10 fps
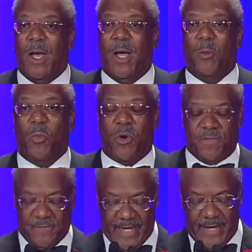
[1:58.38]
More
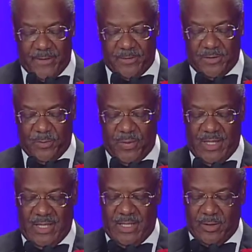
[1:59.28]
flattered to
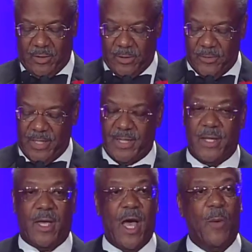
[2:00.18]
be included in the
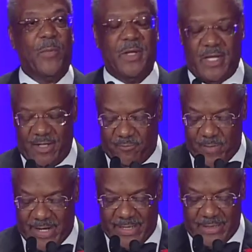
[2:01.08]
company of
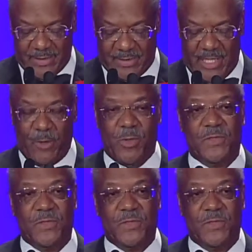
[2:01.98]
my distinguished